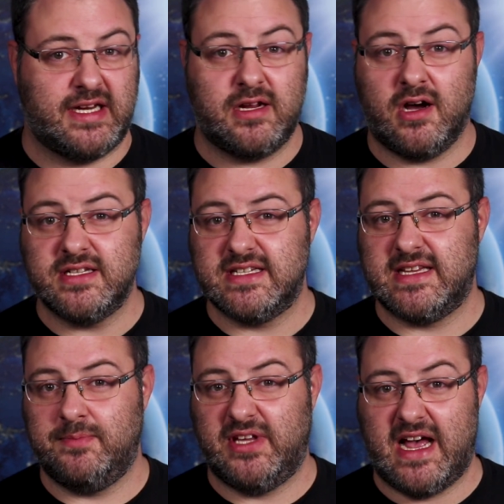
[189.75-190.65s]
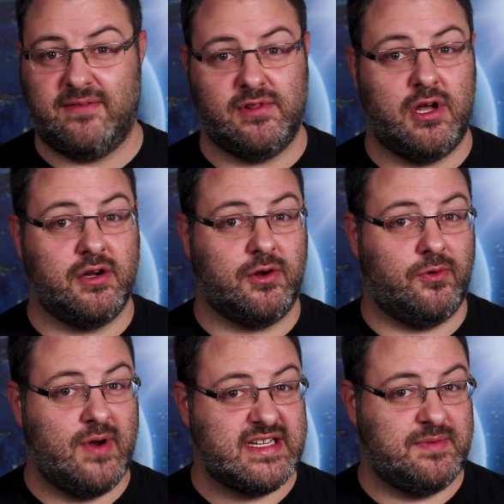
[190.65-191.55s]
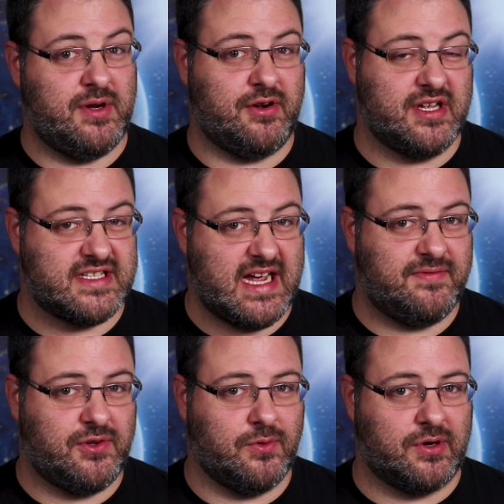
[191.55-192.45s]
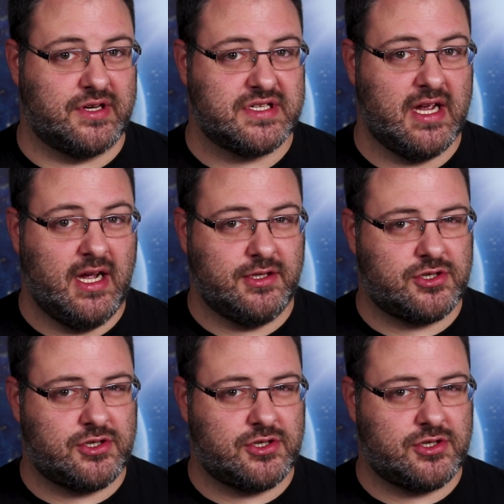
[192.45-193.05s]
it causes them to have longer rest periods afterwards,